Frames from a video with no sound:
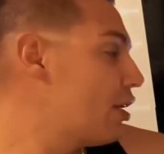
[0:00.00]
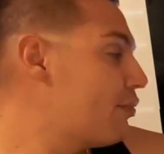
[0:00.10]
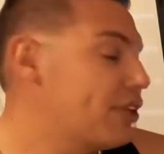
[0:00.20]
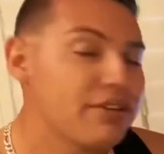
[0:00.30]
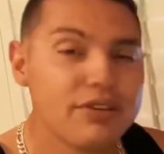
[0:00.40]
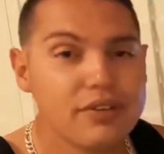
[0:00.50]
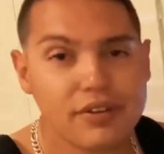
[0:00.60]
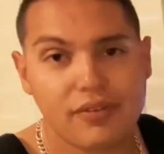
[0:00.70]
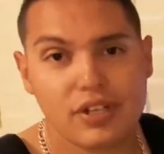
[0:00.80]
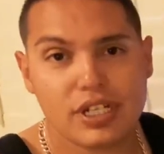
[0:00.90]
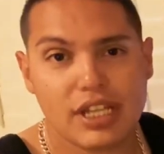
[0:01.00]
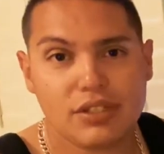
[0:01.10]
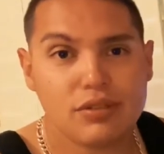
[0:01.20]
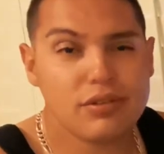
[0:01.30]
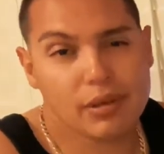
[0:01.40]
when you do your first
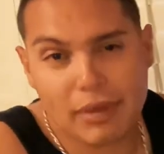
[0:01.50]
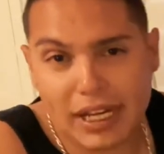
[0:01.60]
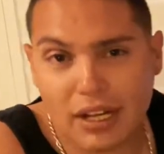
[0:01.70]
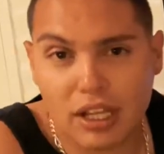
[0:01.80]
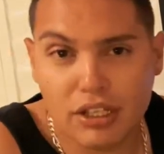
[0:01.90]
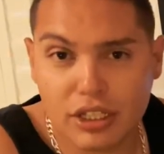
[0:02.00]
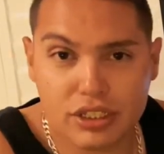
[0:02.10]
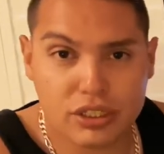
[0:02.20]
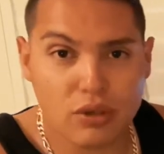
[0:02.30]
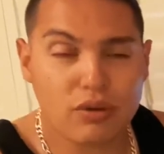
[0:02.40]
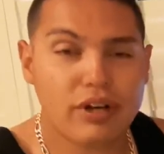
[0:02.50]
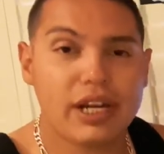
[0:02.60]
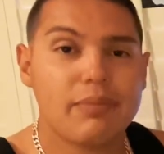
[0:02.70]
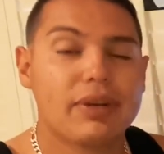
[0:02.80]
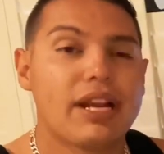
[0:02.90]
tattoo, it might not look so
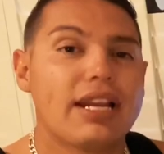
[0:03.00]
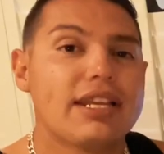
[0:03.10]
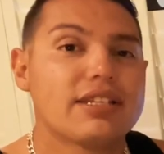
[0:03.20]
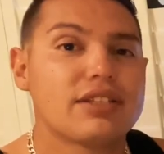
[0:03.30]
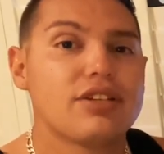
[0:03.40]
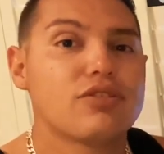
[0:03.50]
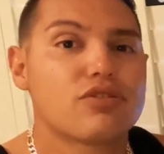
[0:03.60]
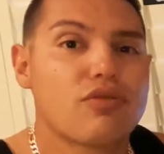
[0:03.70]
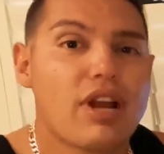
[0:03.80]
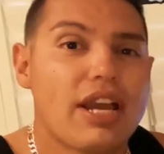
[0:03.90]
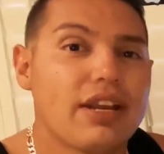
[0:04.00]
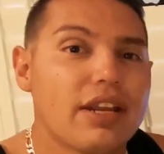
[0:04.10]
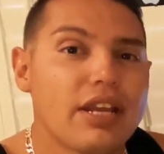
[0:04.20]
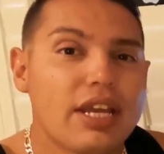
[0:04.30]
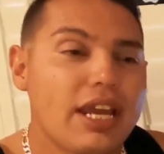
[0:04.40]
great, but at least you tried
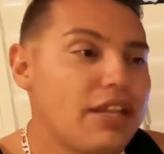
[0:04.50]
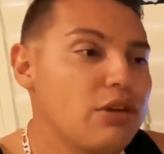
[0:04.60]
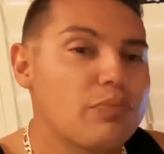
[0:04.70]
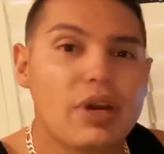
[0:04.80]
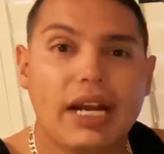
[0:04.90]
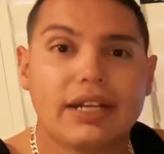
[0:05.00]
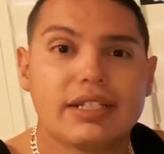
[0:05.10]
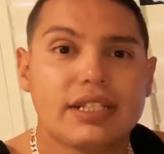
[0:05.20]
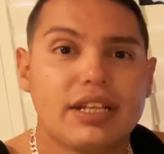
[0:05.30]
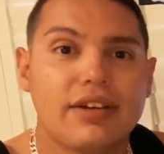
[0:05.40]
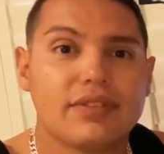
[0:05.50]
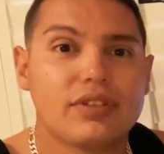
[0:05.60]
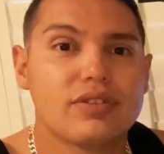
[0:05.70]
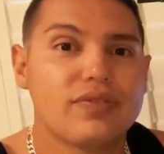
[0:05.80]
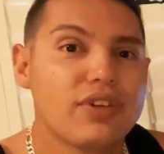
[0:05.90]
and you practiced enough
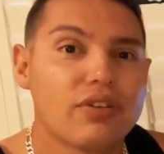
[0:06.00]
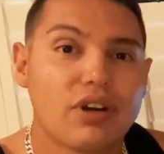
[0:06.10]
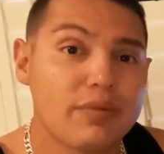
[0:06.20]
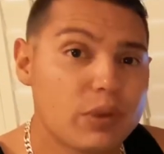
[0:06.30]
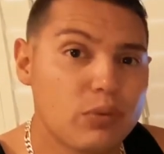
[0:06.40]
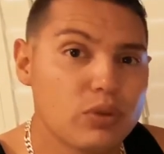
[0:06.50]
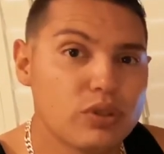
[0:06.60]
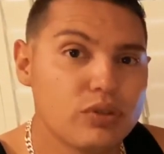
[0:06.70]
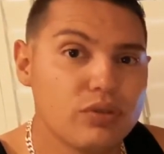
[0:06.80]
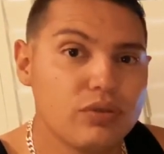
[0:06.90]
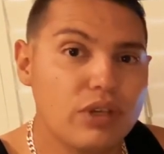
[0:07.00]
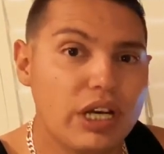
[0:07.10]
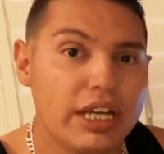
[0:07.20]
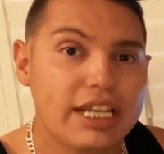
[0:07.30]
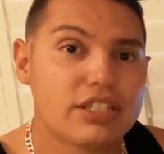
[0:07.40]
to feel comfortable
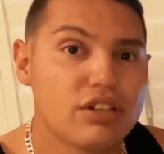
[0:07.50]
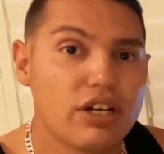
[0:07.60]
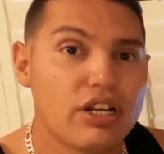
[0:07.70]
to get started